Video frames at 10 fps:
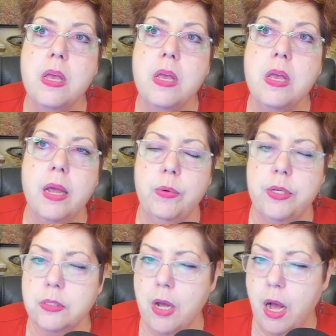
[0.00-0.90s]
And when you're
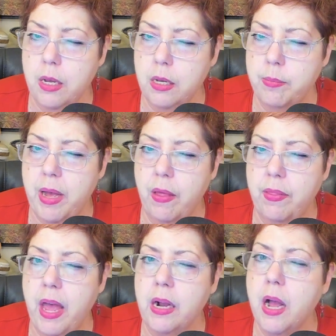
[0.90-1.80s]
talking about
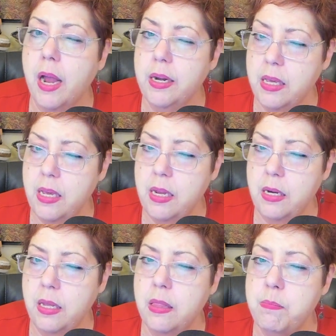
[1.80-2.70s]
that kind of heat
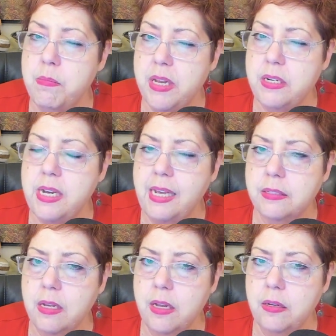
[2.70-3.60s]
in the midday
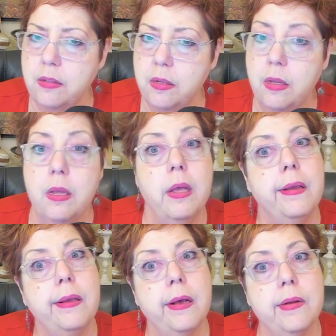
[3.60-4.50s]
sun,
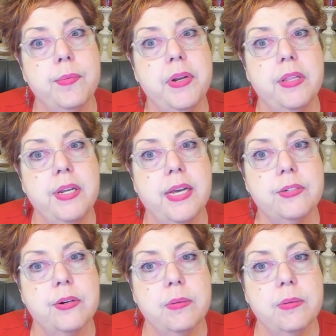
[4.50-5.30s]
y'all ever been in the desert in